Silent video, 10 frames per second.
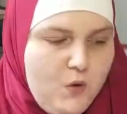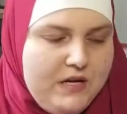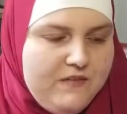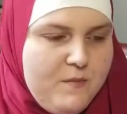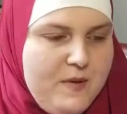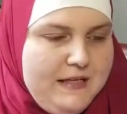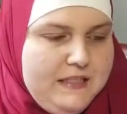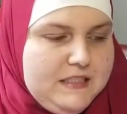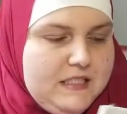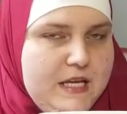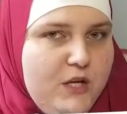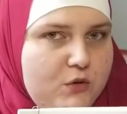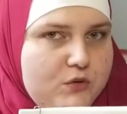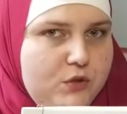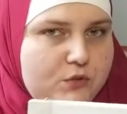One of the packets is a
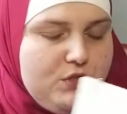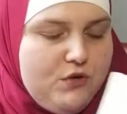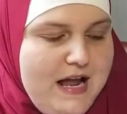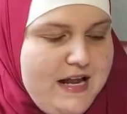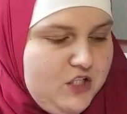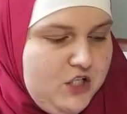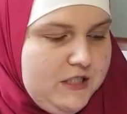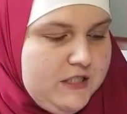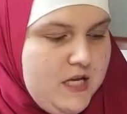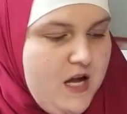go-to strategies